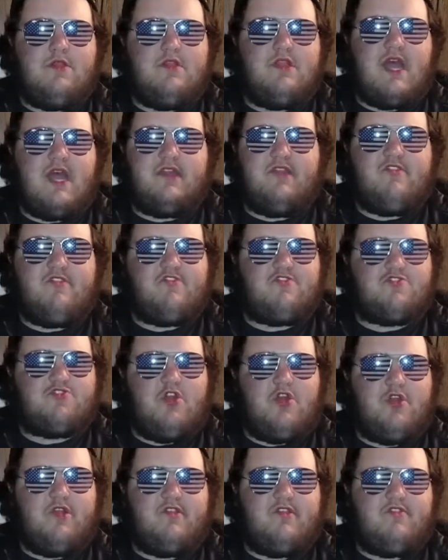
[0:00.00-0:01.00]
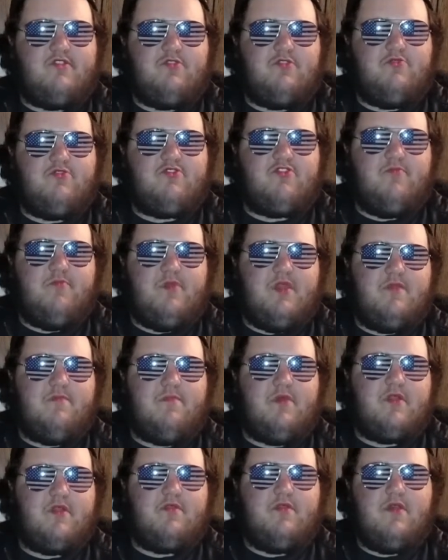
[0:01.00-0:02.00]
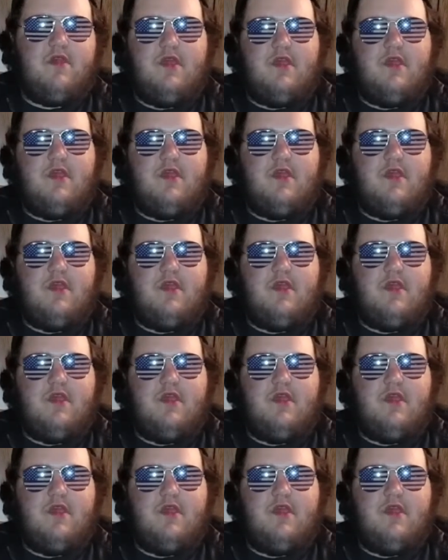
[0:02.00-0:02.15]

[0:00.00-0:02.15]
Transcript: not as strong as it used to be, but